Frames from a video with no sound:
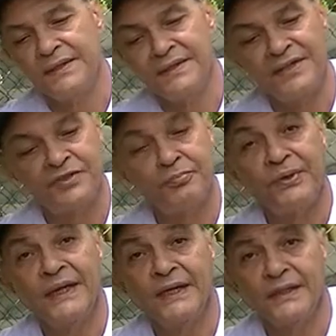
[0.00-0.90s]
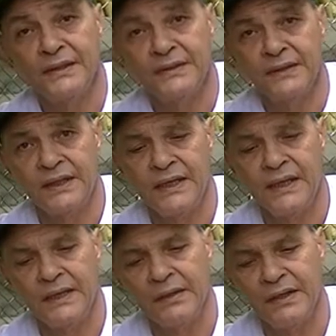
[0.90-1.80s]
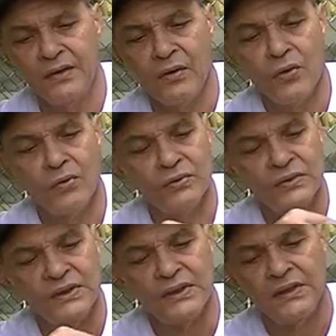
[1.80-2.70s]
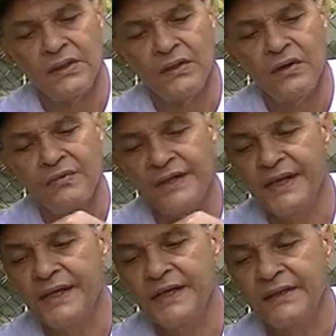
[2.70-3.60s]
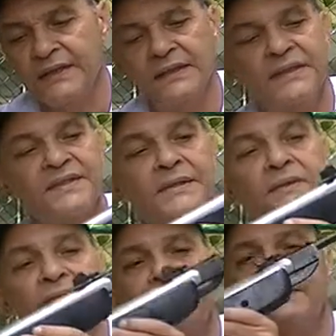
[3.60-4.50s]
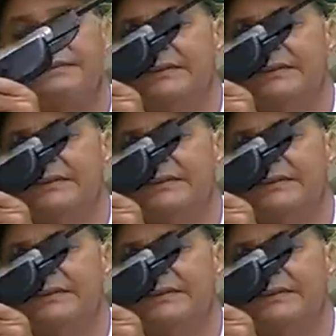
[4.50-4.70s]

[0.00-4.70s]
the spring hole over here, the silver.